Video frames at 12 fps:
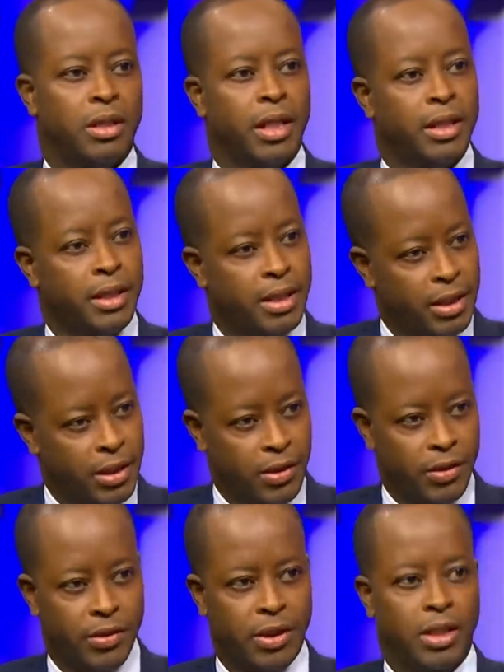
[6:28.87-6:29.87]
had kidney
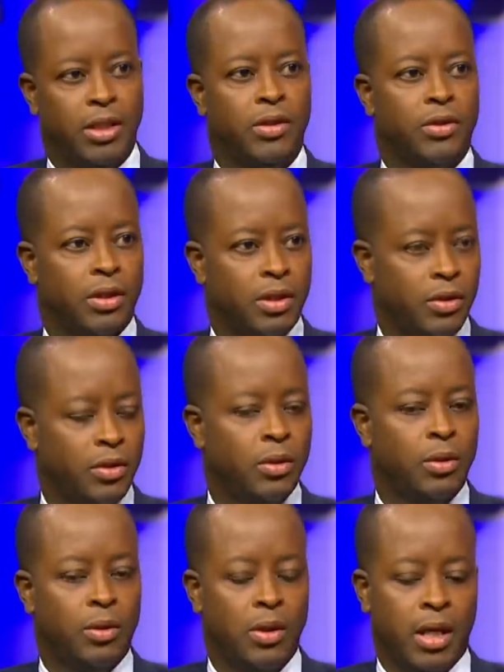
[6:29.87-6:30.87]
disease, and
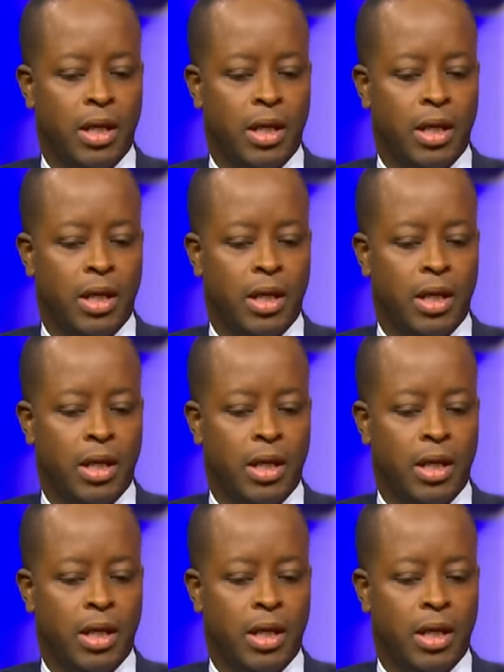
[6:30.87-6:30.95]
so,